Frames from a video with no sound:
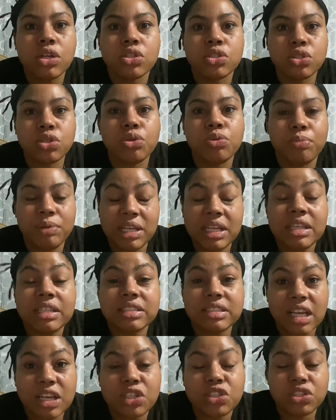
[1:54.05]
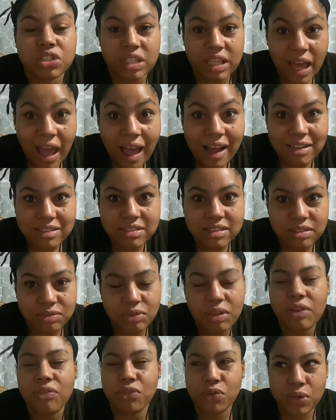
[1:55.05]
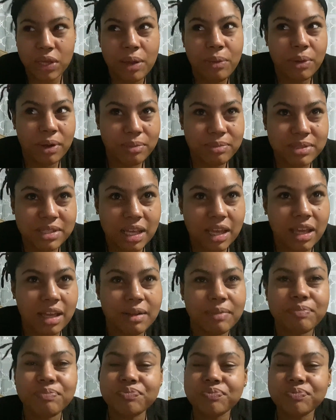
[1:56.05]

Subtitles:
to be sexually active, if you get what I'm saying.